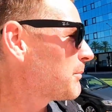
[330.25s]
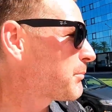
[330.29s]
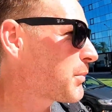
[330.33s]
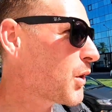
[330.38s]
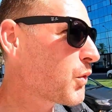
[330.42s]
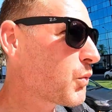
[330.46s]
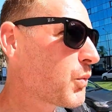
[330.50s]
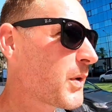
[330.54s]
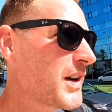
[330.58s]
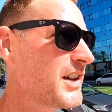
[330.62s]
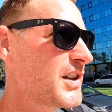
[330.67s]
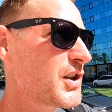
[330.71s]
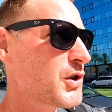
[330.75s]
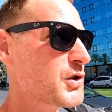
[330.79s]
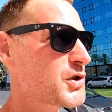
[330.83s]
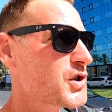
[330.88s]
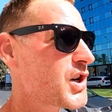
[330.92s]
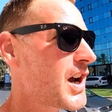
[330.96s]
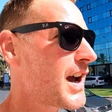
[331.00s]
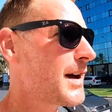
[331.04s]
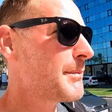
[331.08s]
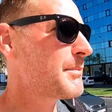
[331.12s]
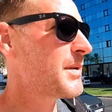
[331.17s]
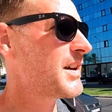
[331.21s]
but window
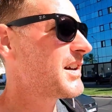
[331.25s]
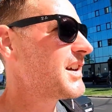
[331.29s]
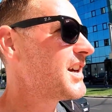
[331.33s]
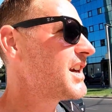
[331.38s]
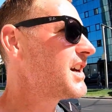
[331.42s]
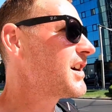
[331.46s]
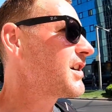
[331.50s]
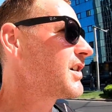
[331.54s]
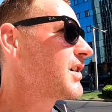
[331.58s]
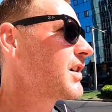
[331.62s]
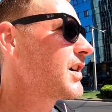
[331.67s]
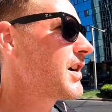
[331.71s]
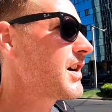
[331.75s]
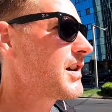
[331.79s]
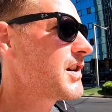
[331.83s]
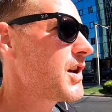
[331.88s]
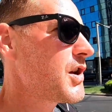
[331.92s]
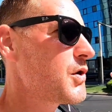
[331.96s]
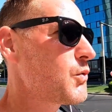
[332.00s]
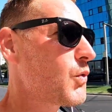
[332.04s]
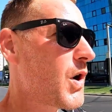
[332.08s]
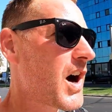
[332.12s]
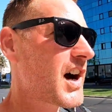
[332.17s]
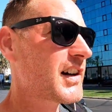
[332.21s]
shopping here.
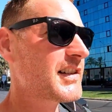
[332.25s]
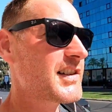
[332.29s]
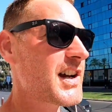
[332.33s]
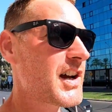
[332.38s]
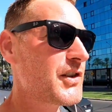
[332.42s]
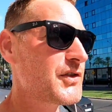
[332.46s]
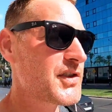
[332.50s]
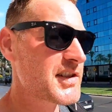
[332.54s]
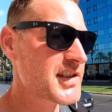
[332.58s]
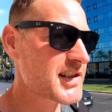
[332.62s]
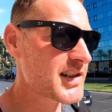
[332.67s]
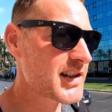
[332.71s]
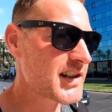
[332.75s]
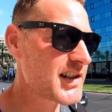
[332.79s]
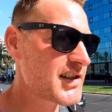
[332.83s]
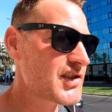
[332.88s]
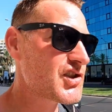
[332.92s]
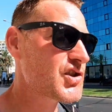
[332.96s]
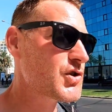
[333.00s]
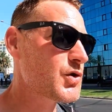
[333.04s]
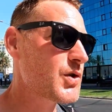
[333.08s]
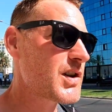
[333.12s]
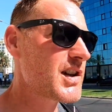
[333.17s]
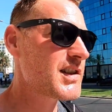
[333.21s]
You walk down the city
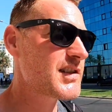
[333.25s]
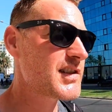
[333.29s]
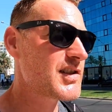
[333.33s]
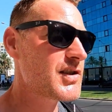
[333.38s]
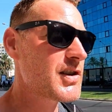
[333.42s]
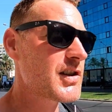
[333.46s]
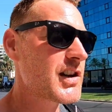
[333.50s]
streets,